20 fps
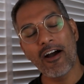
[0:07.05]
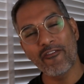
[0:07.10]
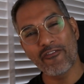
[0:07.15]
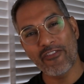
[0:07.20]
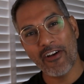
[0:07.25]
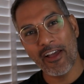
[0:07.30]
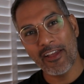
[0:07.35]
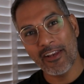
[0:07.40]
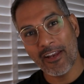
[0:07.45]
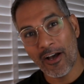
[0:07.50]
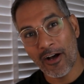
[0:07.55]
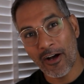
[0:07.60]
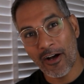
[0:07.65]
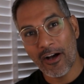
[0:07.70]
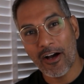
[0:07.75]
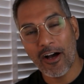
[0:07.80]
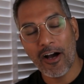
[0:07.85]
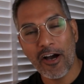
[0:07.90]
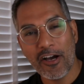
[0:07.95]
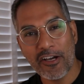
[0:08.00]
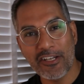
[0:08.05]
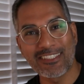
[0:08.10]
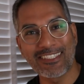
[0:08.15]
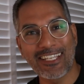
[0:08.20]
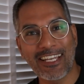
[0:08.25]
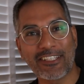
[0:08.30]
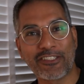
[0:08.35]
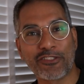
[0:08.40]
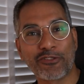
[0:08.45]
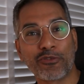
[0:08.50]
fine art
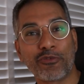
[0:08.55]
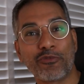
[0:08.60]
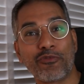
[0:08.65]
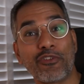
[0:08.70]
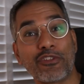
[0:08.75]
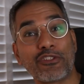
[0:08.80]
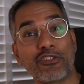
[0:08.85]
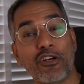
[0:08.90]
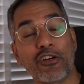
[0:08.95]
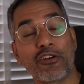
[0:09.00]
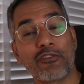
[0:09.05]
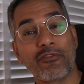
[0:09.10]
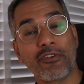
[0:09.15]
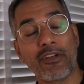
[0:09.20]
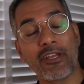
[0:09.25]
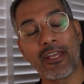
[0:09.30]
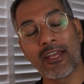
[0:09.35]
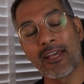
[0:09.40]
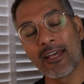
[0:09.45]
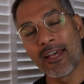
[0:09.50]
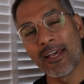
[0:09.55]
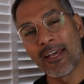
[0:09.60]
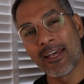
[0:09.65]
architectural photography